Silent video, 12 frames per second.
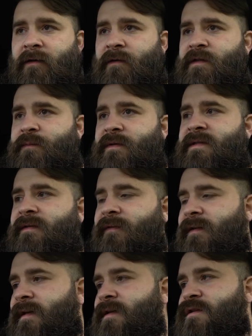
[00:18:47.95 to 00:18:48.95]
or
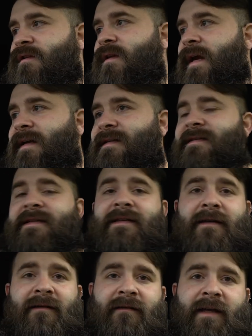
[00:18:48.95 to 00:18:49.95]
specific things you'd like to see
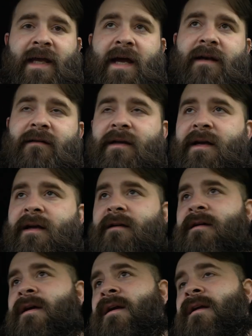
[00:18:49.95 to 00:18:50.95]
done to the Cadillac,
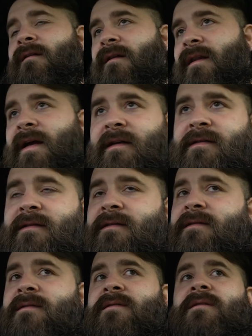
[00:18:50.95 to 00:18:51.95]
the
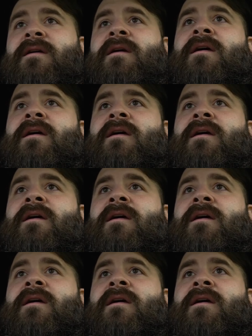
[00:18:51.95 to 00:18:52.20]
Lexus,